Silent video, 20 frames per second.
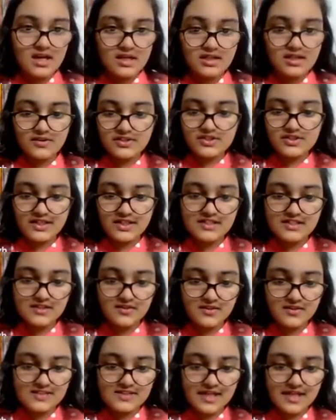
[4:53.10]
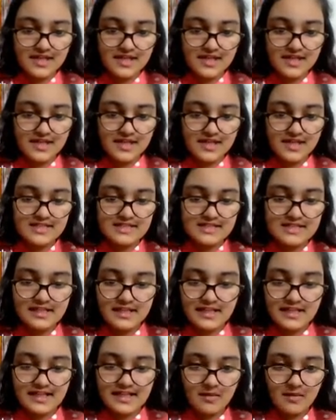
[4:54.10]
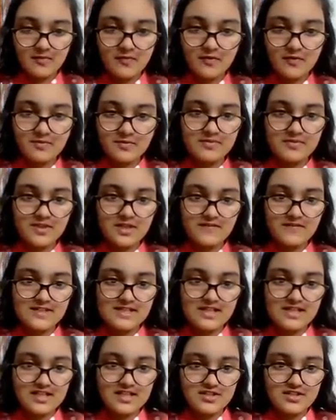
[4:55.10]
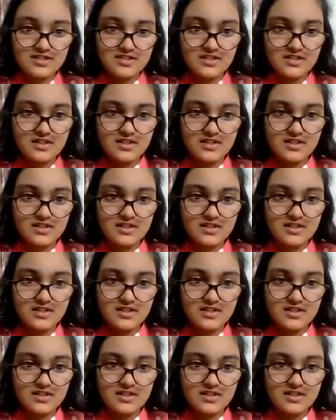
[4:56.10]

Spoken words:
you can try this alongside me, but it's the recap from the previous session.